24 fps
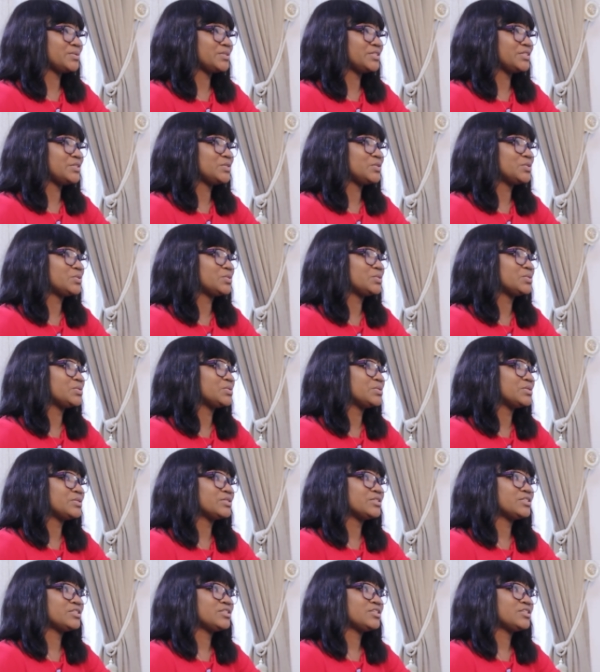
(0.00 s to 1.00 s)

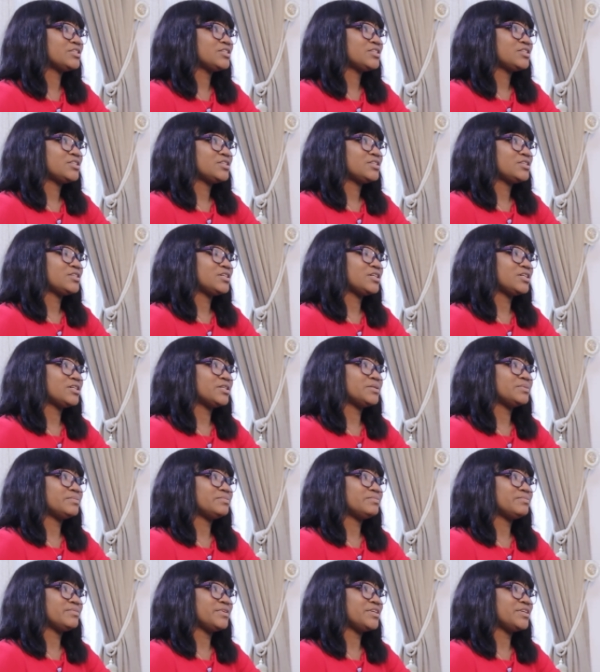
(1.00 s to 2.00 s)
into
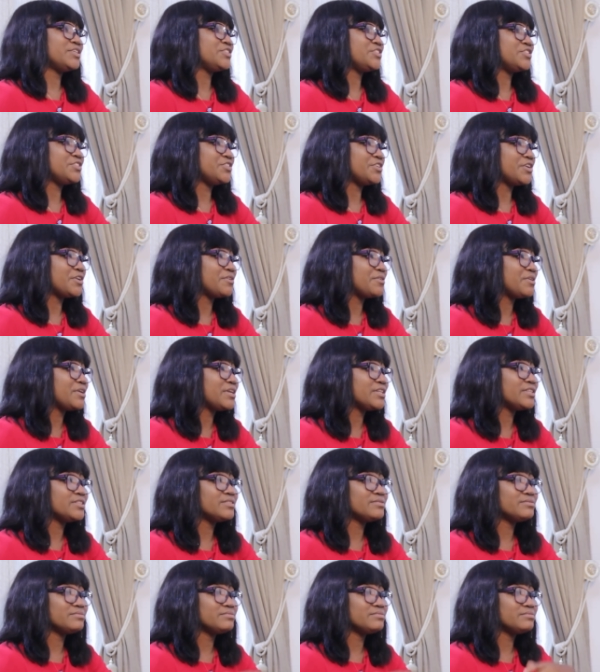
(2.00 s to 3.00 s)
um,
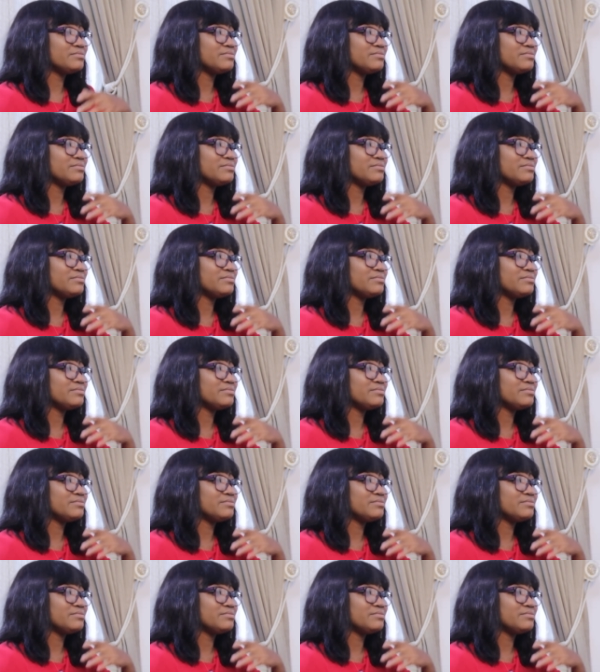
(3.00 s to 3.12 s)
engineering,